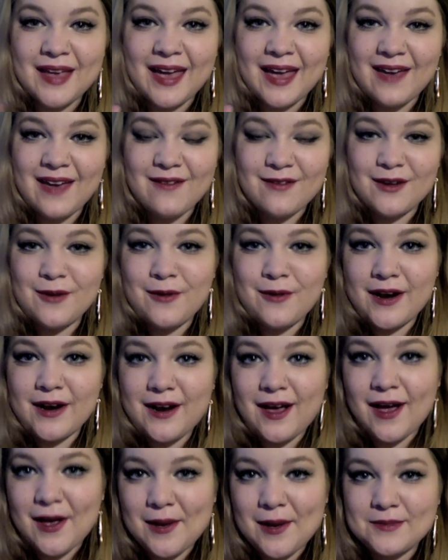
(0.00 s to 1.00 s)
Hey everyone,
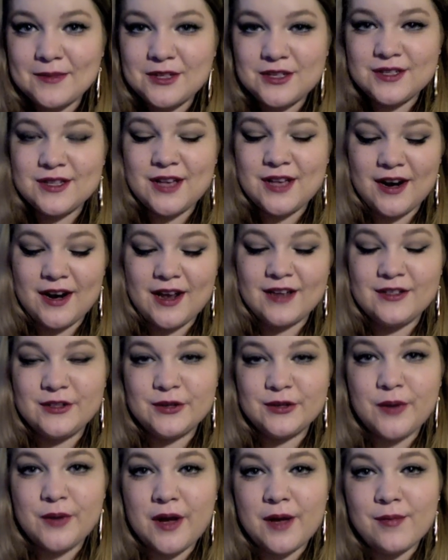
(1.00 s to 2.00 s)
just thought I'd
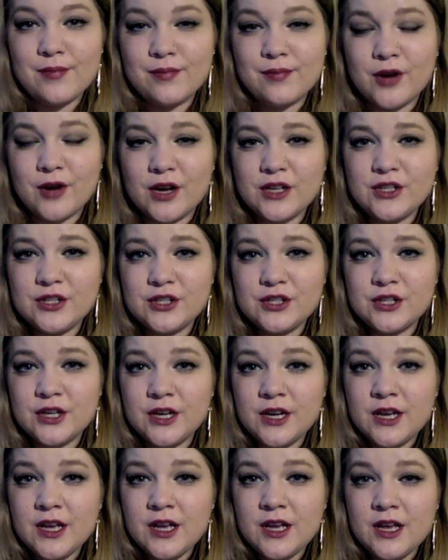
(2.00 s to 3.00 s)
do a brush
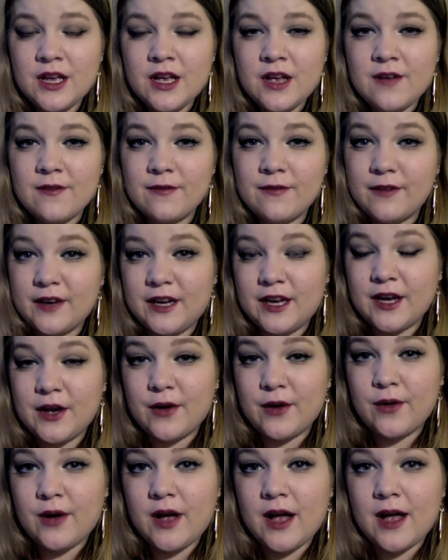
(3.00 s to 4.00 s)

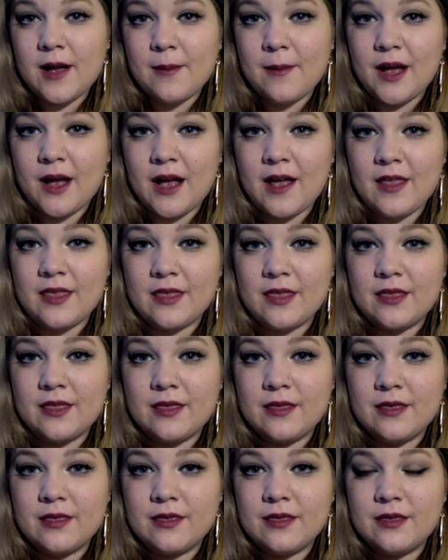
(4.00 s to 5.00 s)
video on
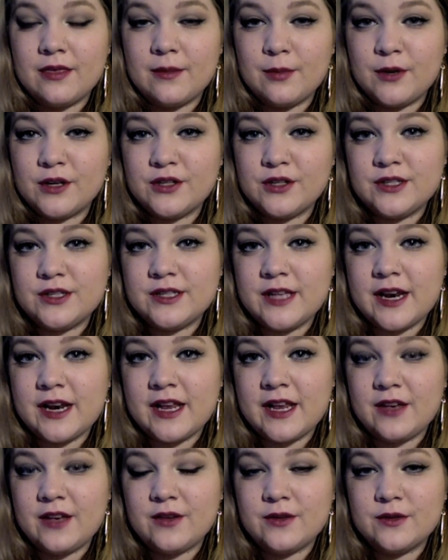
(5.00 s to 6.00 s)
the brushes that I
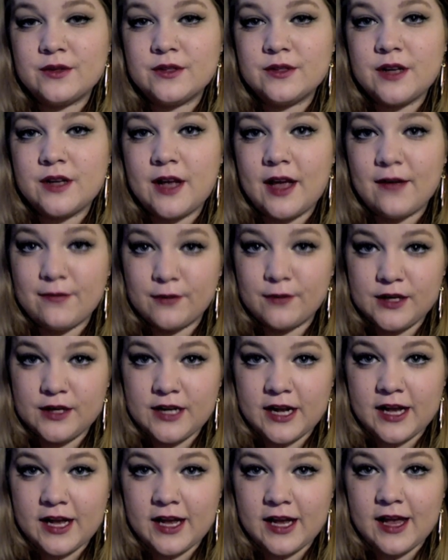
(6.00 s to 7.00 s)
use every
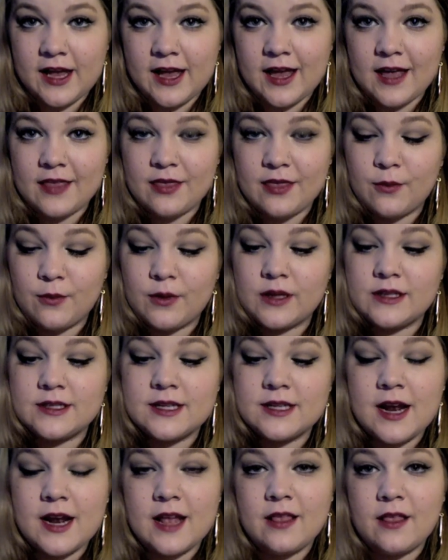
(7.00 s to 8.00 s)
day and the ones
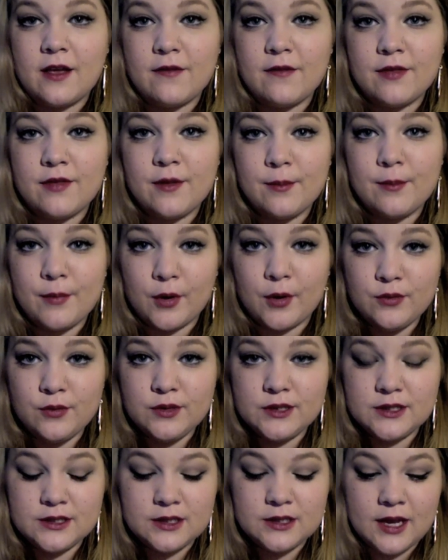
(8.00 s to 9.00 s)
that I love the
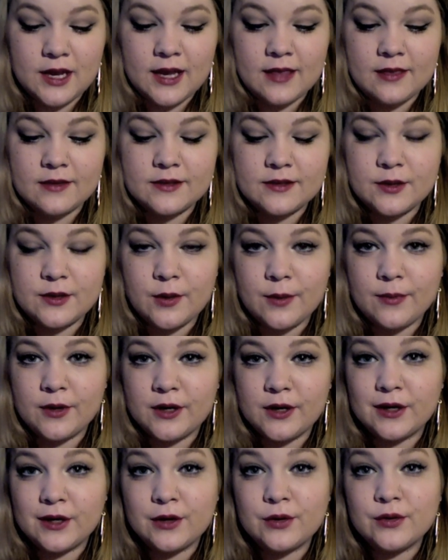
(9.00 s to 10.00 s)
most. And so I'm
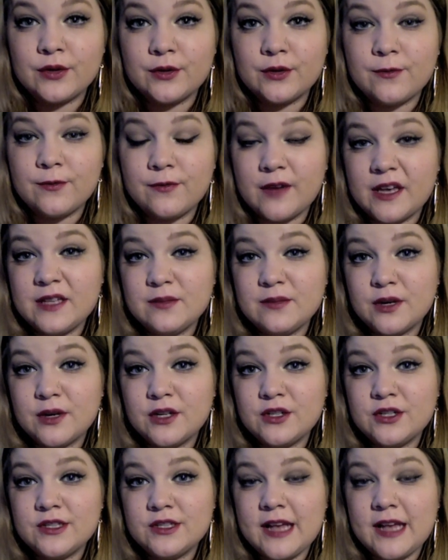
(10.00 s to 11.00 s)
going to include face
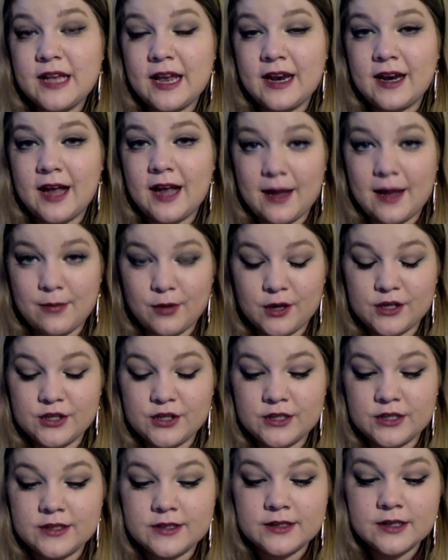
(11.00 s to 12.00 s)
brushes and eye
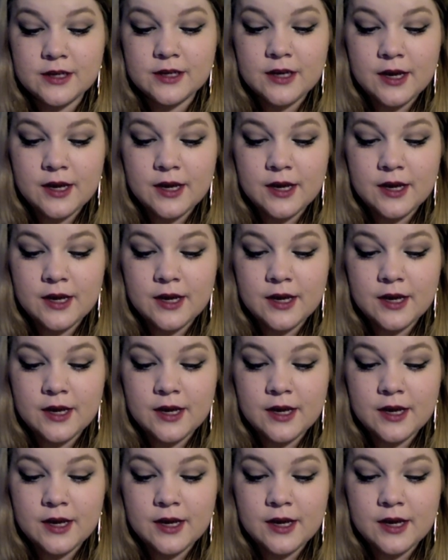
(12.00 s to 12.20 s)
brushes.